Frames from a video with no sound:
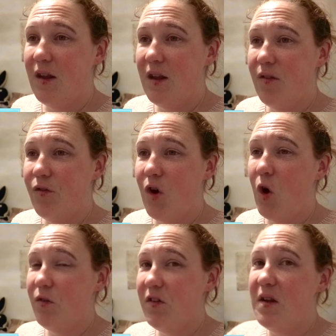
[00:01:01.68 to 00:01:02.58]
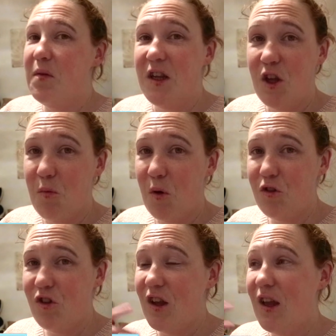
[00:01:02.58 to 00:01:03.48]
Eve. Obviously when you
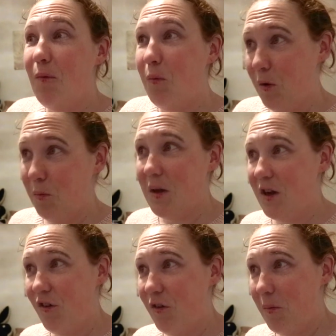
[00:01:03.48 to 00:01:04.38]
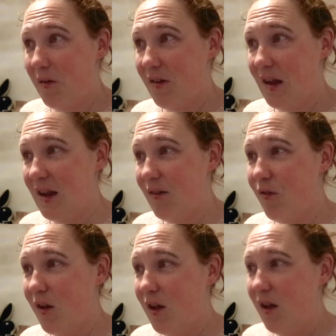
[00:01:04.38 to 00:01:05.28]
watch it, it will be Christmas Eve,